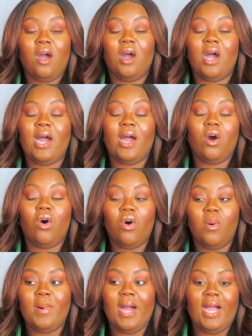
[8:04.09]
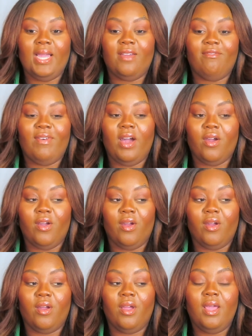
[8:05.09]
I hope I can find
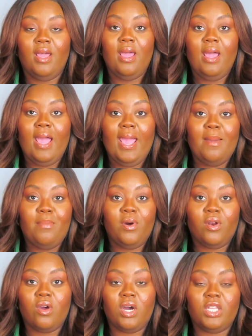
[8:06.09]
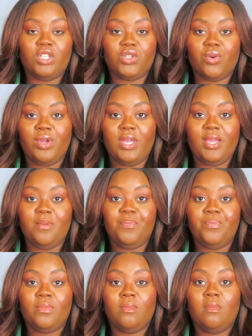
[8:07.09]
her and put her on the screen,
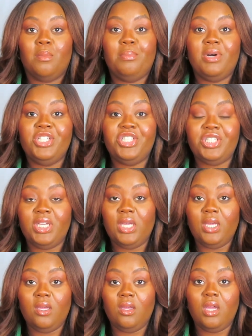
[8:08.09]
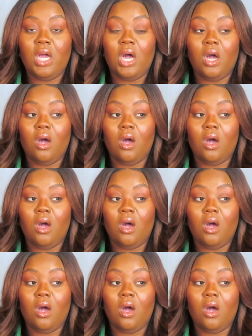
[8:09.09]
but she